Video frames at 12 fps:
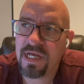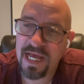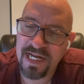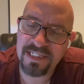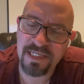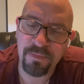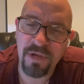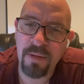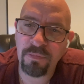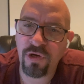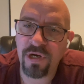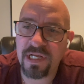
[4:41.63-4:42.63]
And it's something I'm
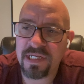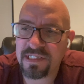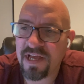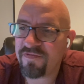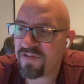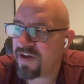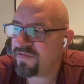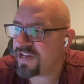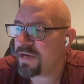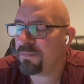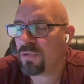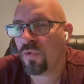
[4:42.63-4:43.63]
learning, because I've
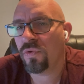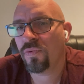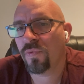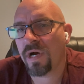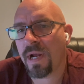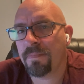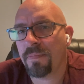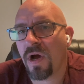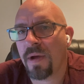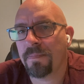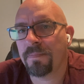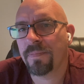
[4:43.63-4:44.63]
done both, where
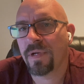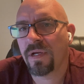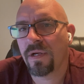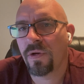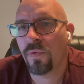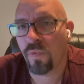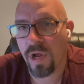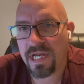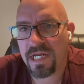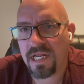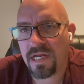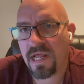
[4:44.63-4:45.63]
I'm
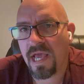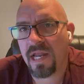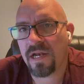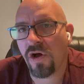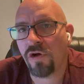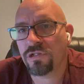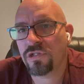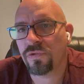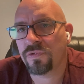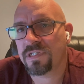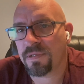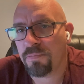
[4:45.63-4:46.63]
running it and also
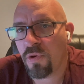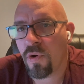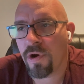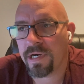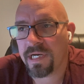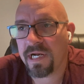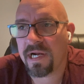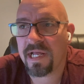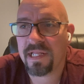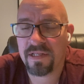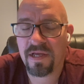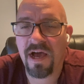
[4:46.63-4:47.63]
support, and
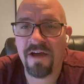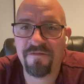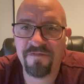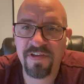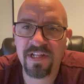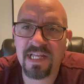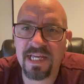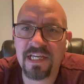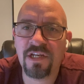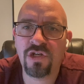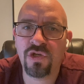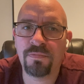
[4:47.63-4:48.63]
I feel I
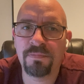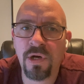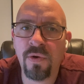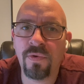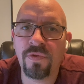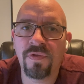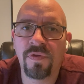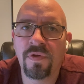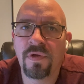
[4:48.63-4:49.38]
can do both.